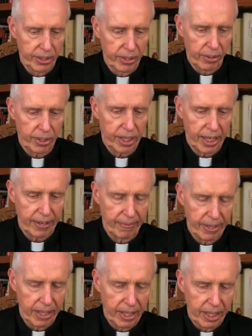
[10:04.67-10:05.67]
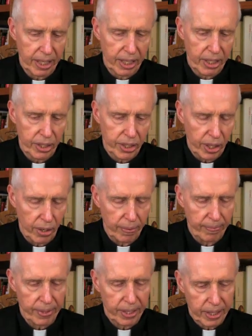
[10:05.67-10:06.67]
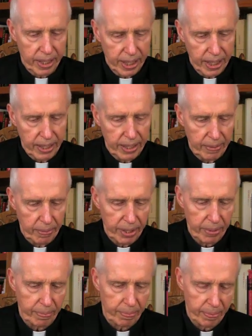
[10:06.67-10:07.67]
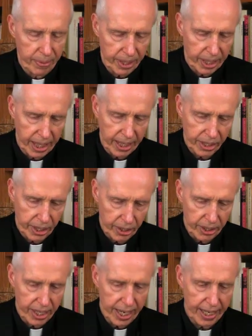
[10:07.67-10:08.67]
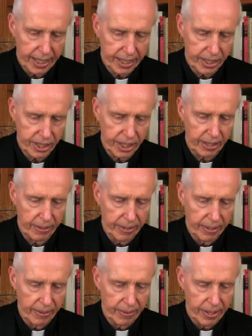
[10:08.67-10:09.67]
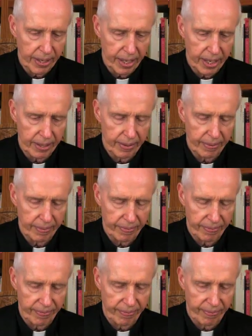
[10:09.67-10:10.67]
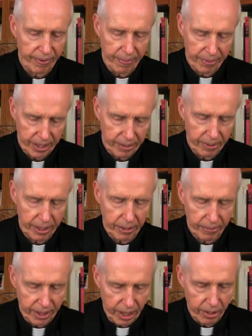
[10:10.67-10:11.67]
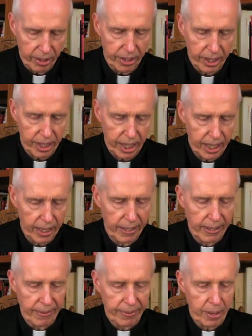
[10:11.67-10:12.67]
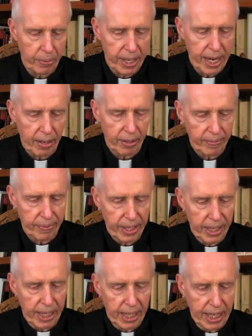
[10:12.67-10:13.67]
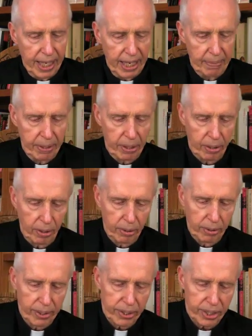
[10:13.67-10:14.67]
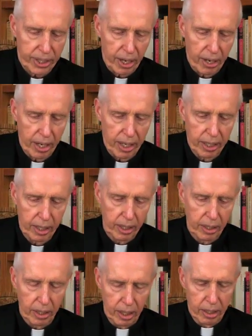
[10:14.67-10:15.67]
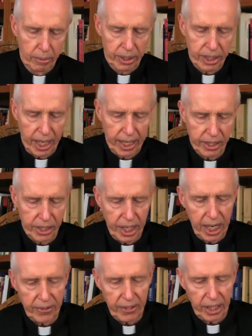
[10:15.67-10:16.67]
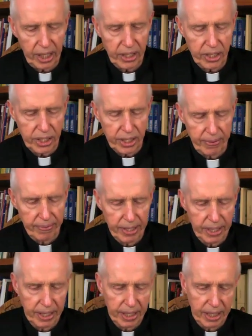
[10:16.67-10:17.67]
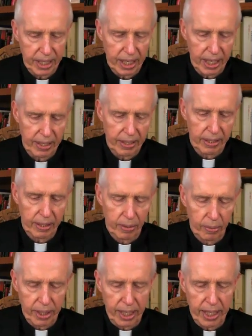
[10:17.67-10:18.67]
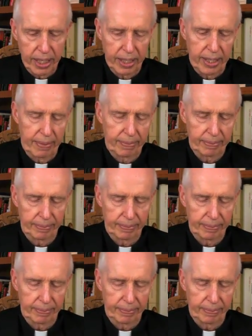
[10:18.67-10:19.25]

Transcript: Okay. So, when the kings heard that, you see, when they heard the king, they went out. And behold, the star which they had seen in the east went ahead of them.